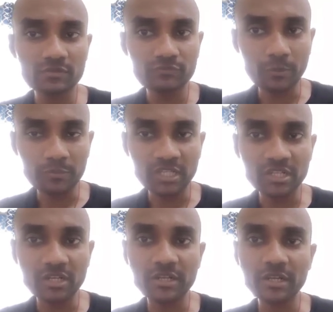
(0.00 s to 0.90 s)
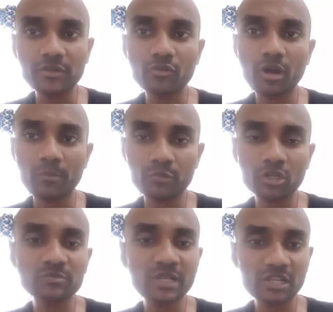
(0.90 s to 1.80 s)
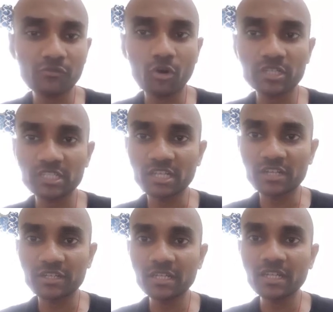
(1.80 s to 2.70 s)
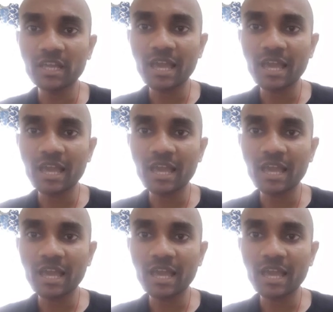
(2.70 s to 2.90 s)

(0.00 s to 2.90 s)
1500, approximately 1400,